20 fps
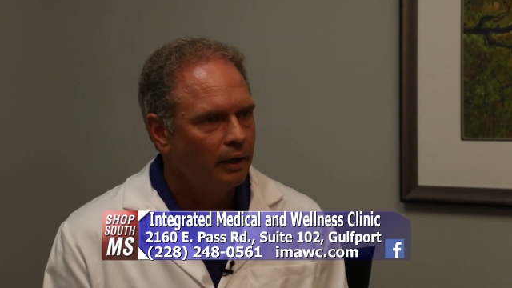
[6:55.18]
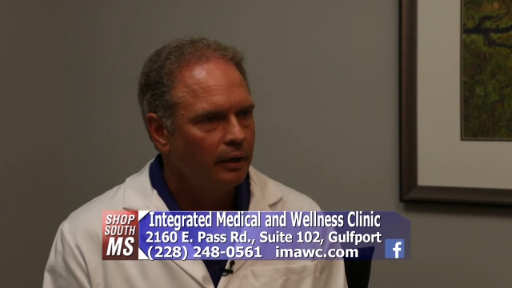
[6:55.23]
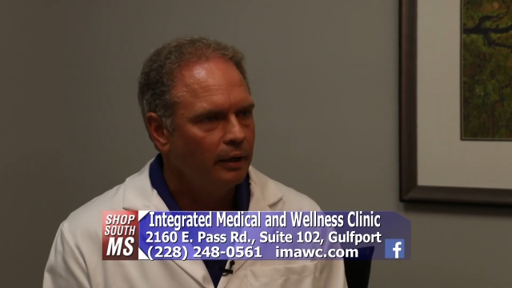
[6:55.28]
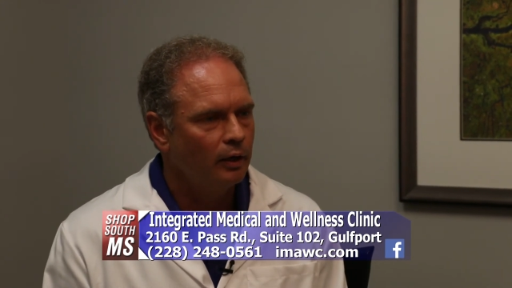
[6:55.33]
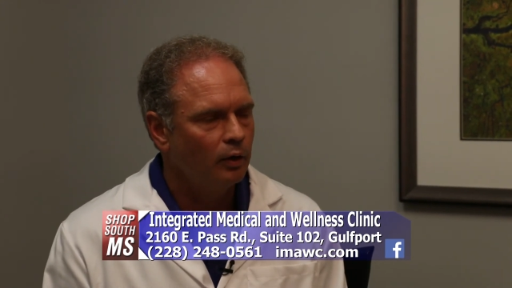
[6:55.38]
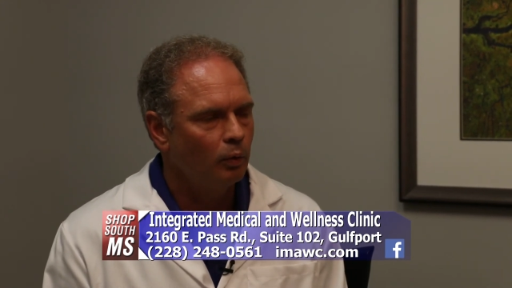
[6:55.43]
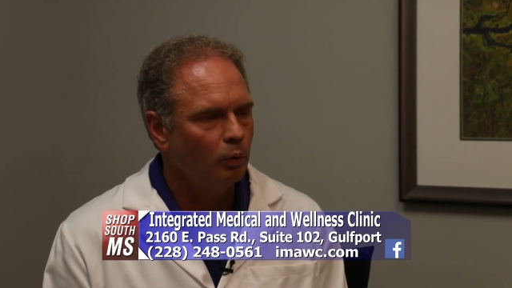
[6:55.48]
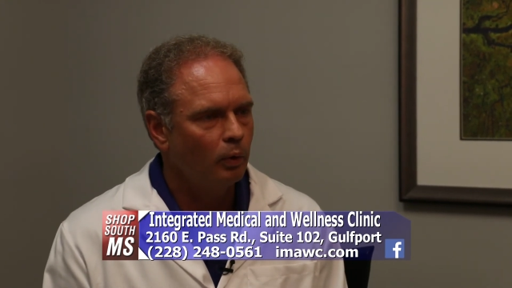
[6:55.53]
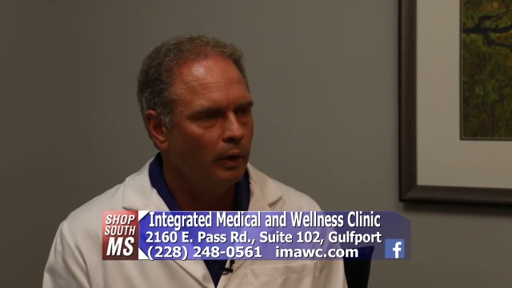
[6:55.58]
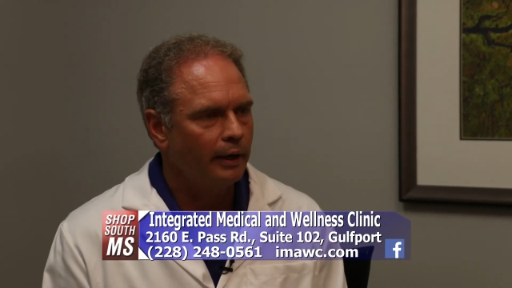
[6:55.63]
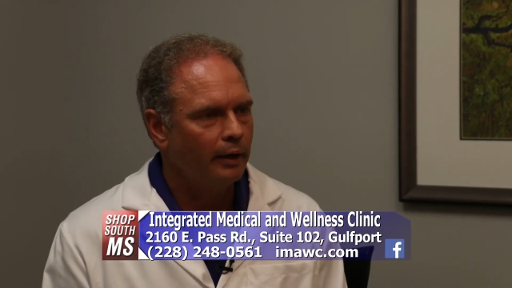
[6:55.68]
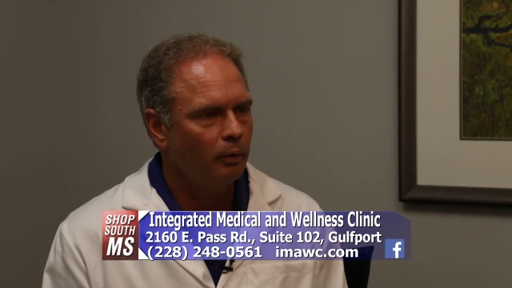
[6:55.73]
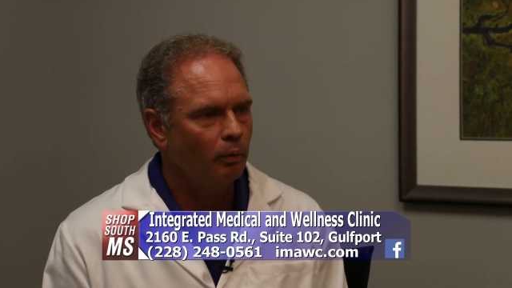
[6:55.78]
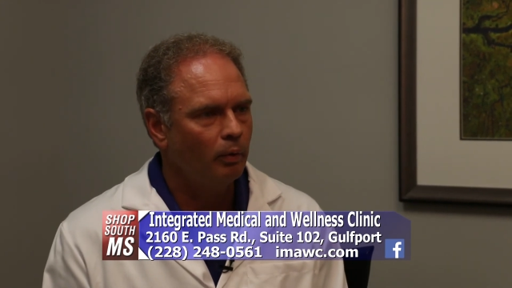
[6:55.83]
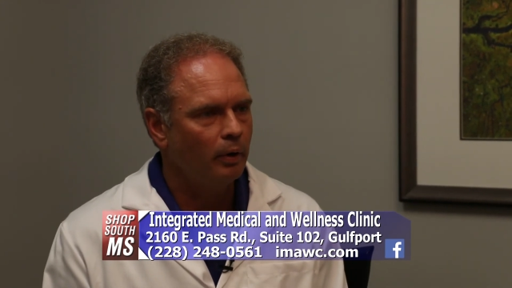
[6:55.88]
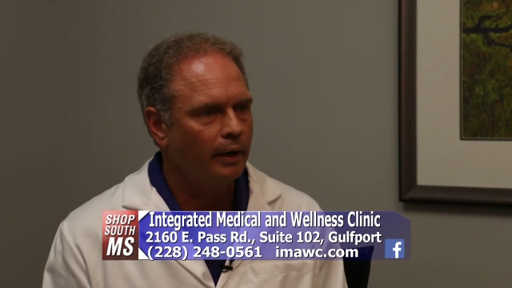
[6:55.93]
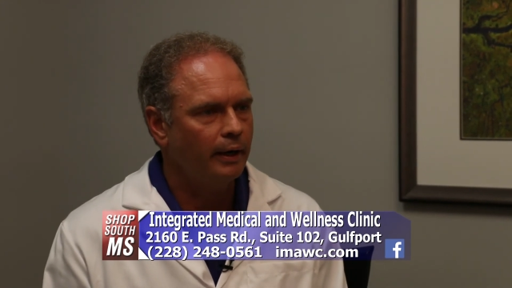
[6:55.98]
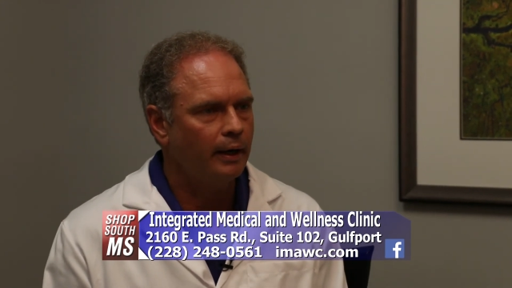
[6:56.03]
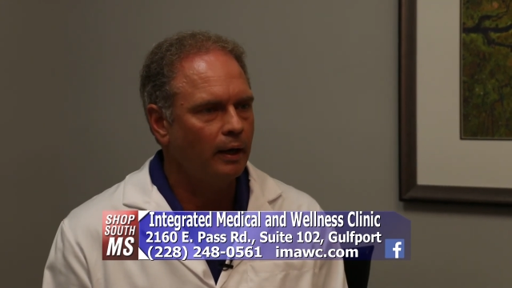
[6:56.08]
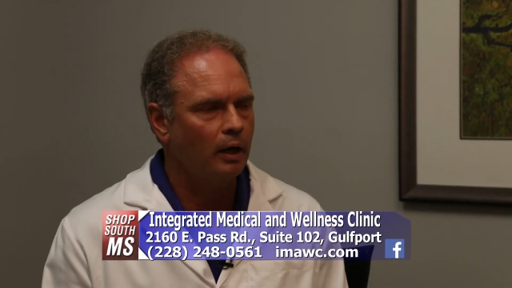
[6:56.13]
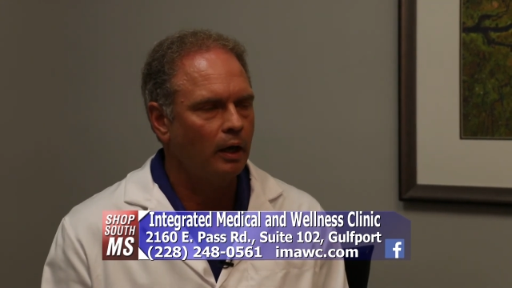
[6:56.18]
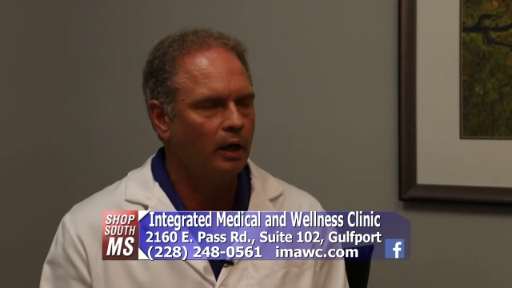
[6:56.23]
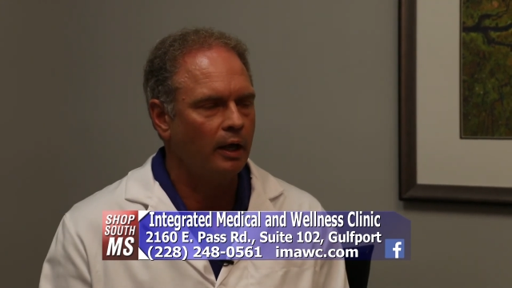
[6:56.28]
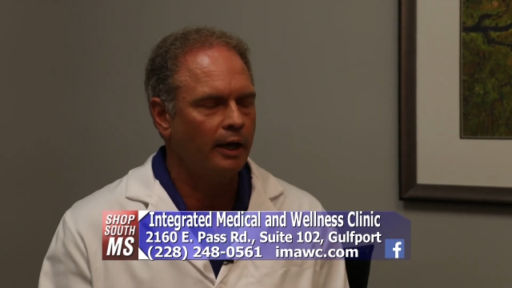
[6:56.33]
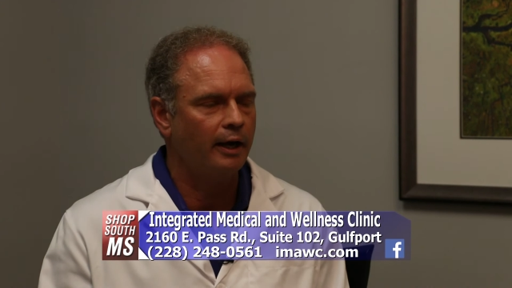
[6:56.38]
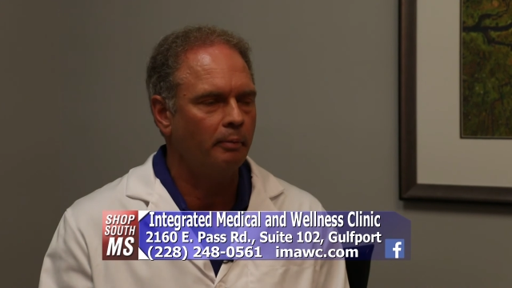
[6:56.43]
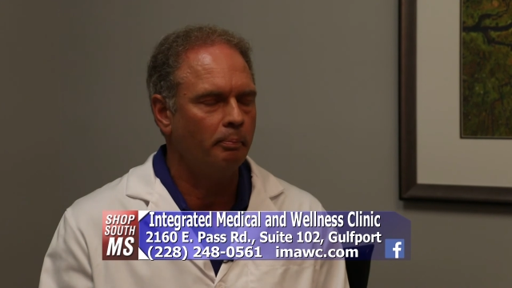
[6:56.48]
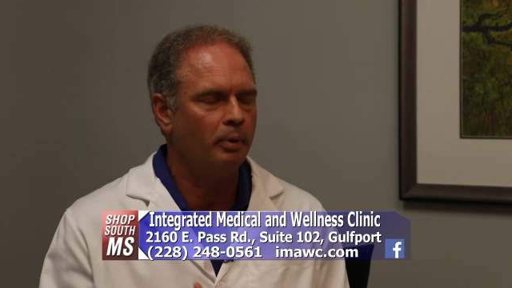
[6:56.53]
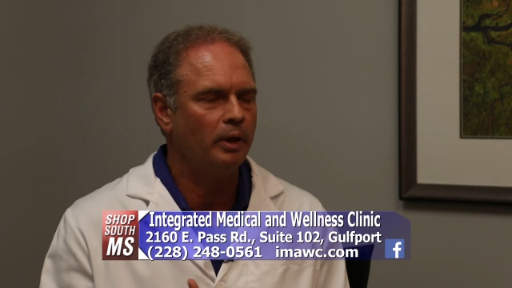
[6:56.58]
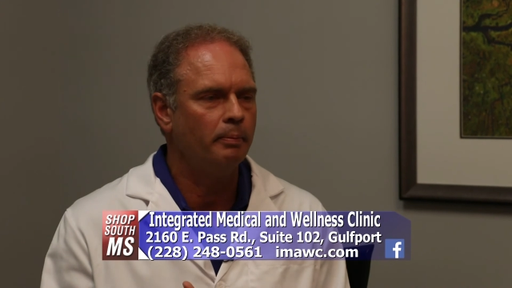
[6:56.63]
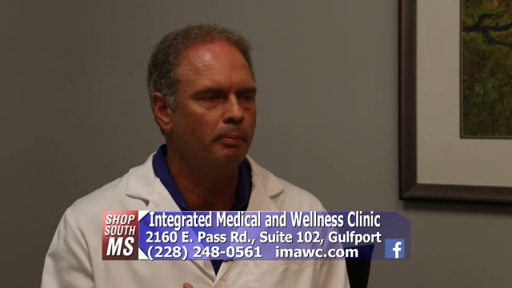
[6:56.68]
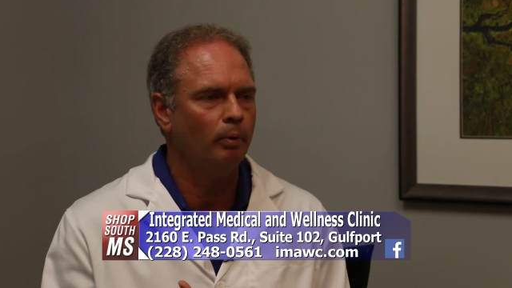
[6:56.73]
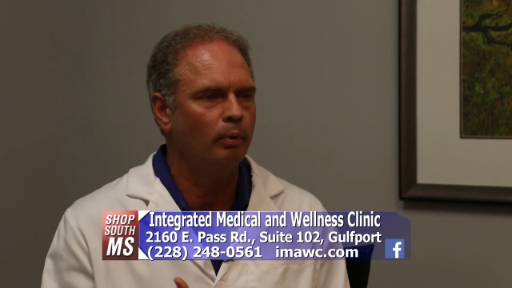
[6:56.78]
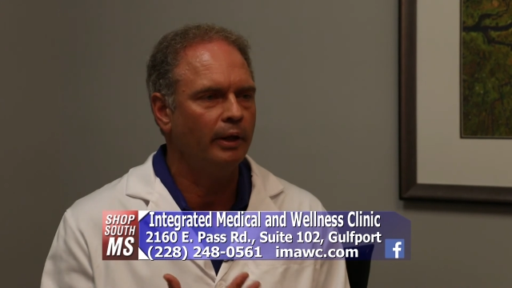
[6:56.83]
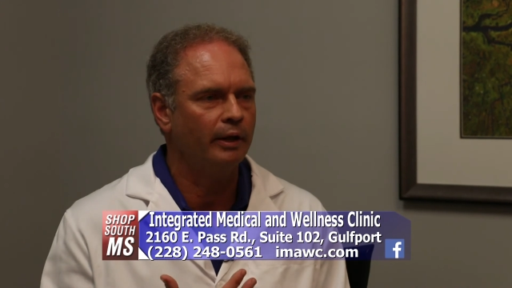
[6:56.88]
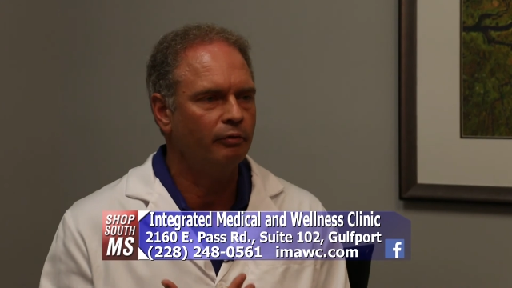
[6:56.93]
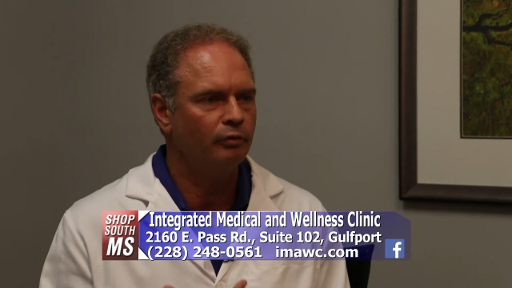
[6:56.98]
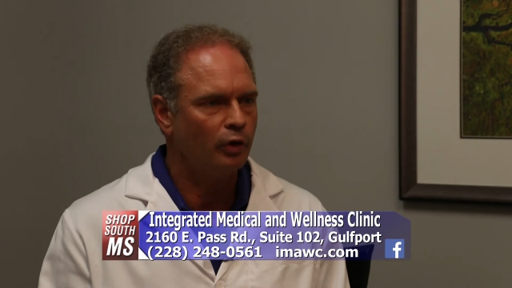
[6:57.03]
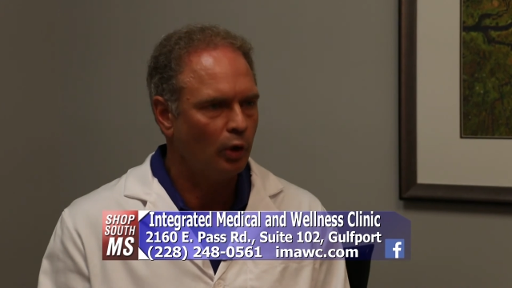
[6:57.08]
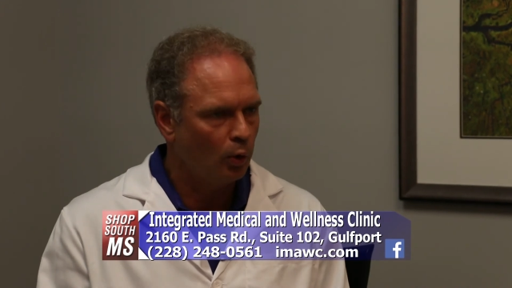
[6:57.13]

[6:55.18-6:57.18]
You know, what a lot of people have